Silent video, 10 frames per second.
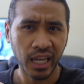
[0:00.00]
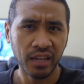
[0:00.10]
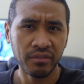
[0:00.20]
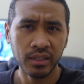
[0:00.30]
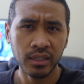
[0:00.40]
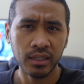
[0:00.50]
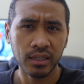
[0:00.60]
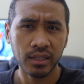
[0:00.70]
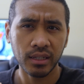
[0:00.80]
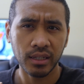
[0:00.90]

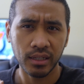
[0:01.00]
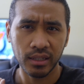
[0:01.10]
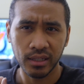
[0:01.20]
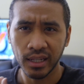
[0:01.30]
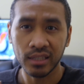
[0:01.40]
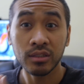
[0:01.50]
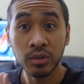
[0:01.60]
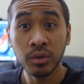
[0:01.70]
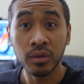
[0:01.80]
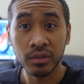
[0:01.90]
Having less
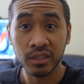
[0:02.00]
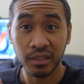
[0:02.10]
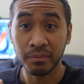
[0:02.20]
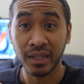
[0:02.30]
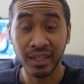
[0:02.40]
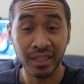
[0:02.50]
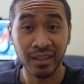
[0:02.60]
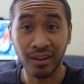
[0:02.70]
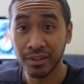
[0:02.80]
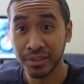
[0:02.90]
tools in
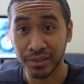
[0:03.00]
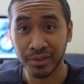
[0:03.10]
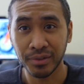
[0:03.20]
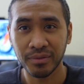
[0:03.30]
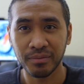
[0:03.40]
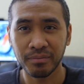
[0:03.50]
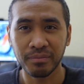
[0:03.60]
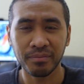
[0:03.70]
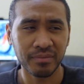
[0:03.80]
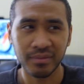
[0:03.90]
my arsenal
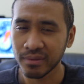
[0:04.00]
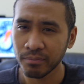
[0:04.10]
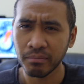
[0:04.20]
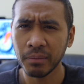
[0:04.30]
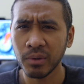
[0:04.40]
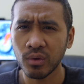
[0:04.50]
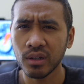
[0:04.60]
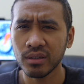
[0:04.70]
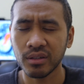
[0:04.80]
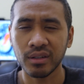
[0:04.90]
made me
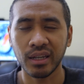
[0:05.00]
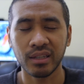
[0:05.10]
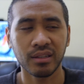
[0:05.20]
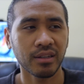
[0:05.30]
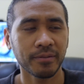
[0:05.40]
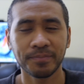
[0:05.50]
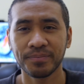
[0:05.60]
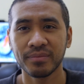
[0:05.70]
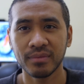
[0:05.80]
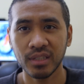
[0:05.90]
wonder,
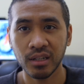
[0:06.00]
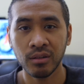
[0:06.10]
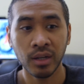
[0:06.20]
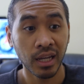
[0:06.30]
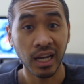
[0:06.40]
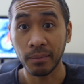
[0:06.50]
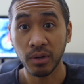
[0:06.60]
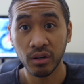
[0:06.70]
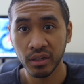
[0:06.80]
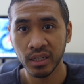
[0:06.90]

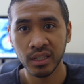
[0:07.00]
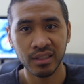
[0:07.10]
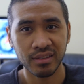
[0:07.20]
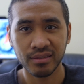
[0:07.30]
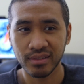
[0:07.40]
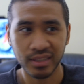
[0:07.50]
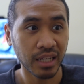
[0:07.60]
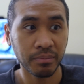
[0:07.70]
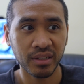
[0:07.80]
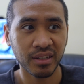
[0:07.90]
I'm already
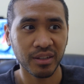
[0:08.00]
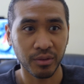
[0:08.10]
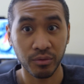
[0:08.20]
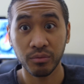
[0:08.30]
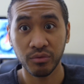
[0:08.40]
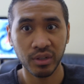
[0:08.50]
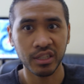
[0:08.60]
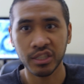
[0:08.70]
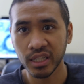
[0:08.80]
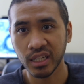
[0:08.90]
typing
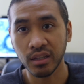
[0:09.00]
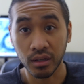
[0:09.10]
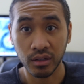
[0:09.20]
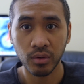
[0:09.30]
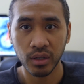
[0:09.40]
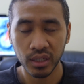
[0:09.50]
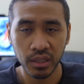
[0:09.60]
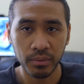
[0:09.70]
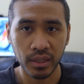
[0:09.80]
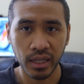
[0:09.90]
really shitty on the QWERTY
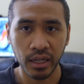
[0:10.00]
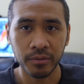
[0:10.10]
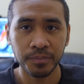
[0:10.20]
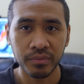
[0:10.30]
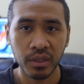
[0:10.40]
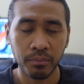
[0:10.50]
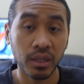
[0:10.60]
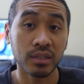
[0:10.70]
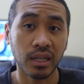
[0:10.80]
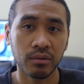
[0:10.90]
keyboard layout.
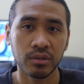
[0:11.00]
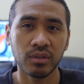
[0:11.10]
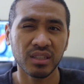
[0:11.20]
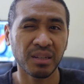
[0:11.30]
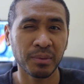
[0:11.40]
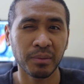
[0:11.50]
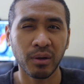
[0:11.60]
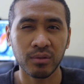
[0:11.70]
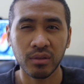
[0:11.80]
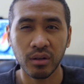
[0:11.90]
Plus, I was only typing
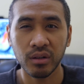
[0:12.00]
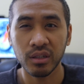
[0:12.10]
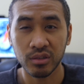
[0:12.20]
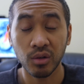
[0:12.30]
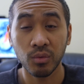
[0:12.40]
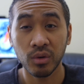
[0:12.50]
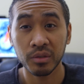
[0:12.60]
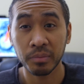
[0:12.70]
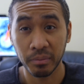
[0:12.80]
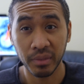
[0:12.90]
about 30 or so
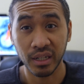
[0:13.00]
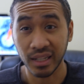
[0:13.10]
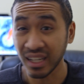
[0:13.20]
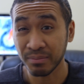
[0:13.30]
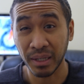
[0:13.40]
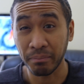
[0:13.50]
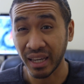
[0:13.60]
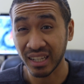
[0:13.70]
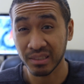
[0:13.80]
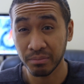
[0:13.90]
words per minute. That's my
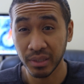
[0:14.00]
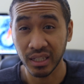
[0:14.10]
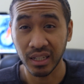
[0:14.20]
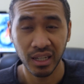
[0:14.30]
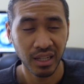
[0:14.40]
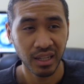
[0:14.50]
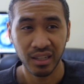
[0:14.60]
max speed.